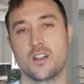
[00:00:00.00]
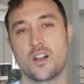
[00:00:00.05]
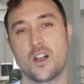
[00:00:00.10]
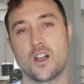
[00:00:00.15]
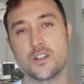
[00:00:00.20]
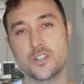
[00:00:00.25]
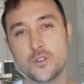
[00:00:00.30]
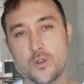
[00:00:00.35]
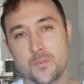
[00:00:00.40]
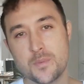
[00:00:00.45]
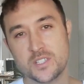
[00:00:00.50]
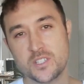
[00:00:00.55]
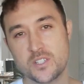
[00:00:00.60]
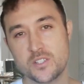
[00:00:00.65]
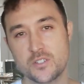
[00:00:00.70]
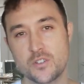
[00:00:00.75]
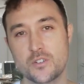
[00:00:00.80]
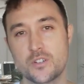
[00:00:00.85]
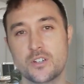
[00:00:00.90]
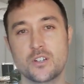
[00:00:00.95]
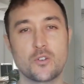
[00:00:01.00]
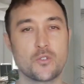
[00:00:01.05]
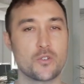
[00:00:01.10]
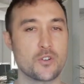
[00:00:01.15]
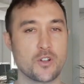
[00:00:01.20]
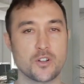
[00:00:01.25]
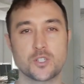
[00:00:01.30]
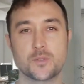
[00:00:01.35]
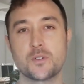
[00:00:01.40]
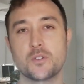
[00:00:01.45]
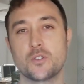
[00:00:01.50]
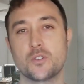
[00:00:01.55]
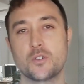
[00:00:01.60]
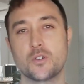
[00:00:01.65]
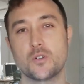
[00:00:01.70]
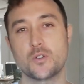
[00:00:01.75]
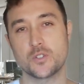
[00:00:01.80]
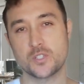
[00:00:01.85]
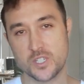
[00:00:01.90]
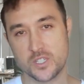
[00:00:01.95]
Are you a business owner or an entrepreneur
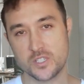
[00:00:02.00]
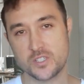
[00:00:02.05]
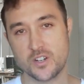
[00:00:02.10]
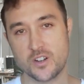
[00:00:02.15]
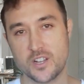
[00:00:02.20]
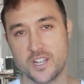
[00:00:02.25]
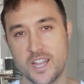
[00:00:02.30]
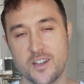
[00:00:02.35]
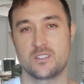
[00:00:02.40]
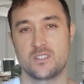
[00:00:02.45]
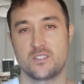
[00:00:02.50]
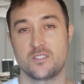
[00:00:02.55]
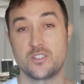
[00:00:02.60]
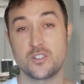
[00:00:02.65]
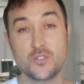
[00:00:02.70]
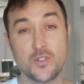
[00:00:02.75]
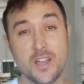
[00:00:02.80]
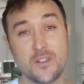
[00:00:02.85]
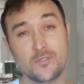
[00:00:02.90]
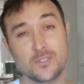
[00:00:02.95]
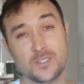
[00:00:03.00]
who's just starting out? Do you have